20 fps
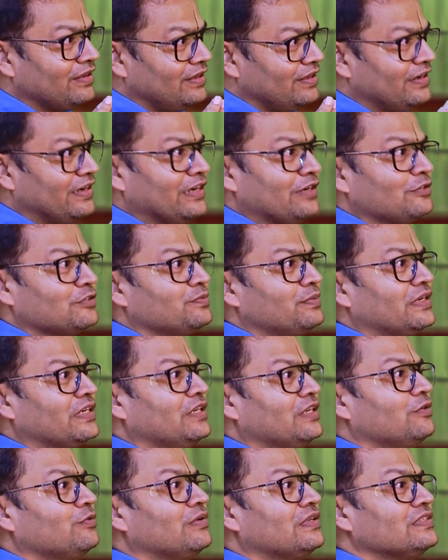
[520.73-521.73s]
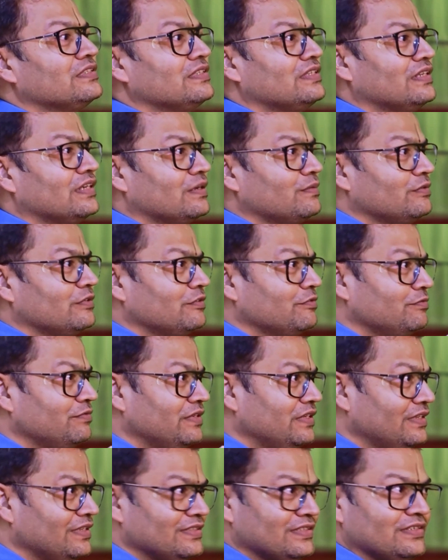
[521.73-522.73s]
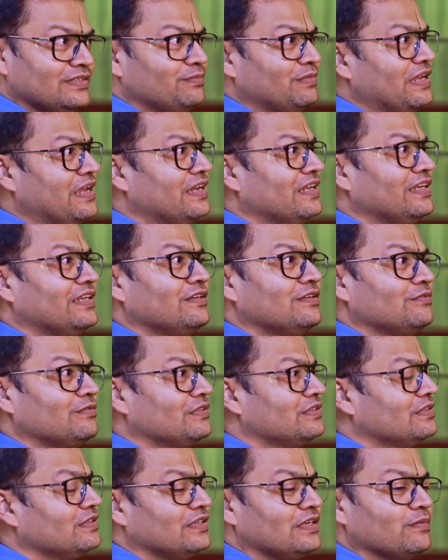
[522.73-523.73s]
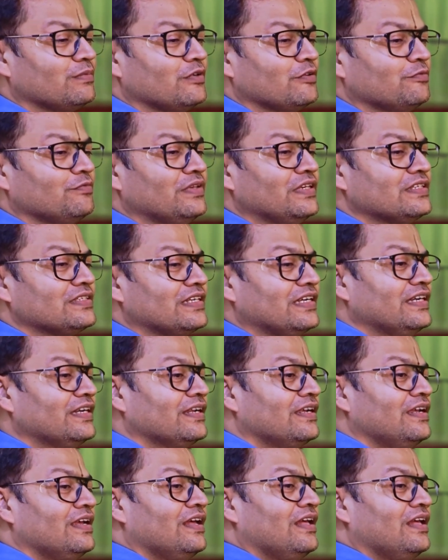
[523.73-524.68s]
a retrospective once in a couple of weeks, planning in a couple of weeks, right?